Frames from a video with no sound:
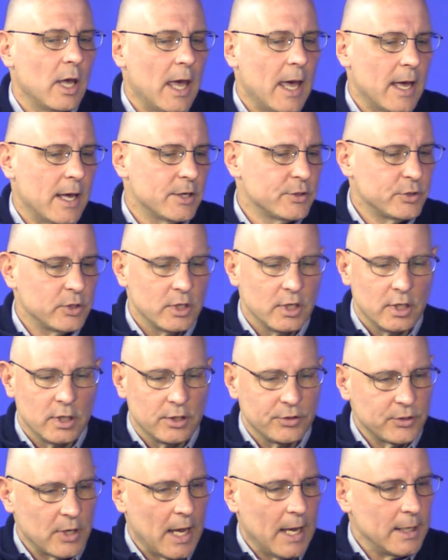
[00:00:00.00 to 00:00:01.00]
as
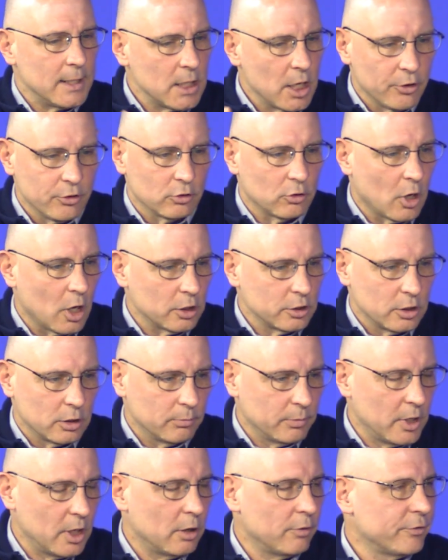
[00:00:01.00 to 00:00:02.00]
is any other
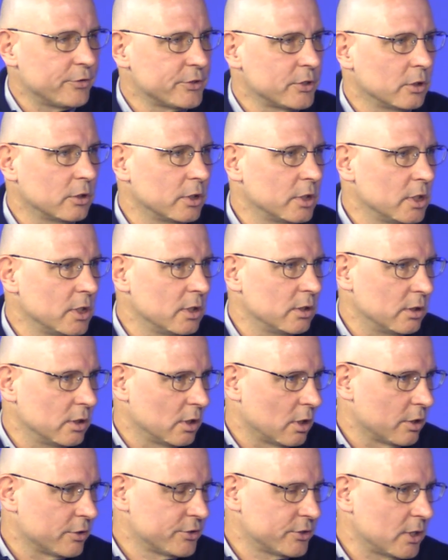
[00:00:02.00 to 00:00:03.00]
long-term care facility
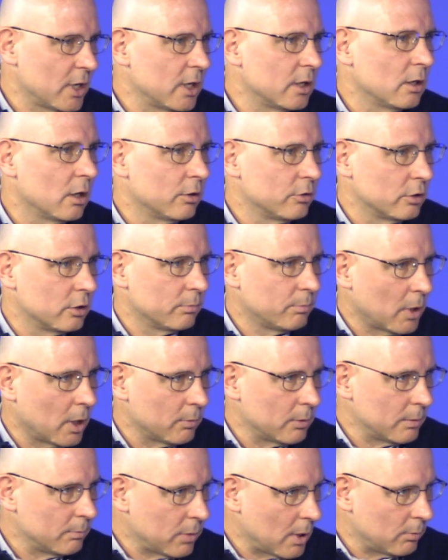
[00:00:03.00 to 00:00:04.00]
in our state under
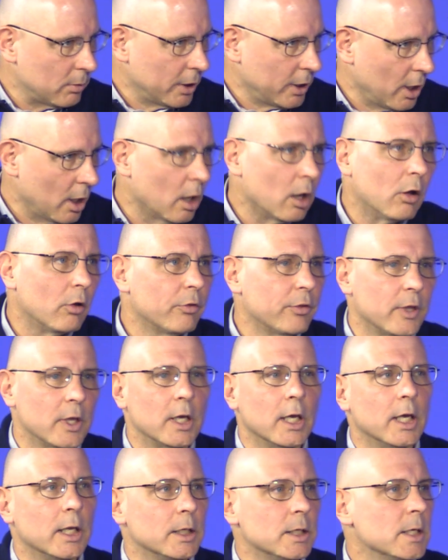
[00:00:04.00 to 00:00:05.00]
Department of Public Health
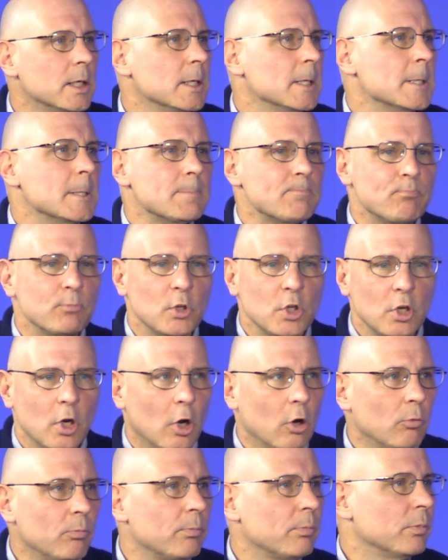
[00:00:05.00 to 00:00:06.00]
and, you
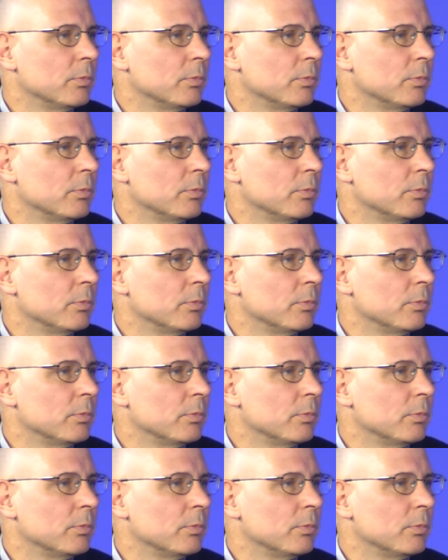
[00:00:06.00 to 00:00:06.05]
know,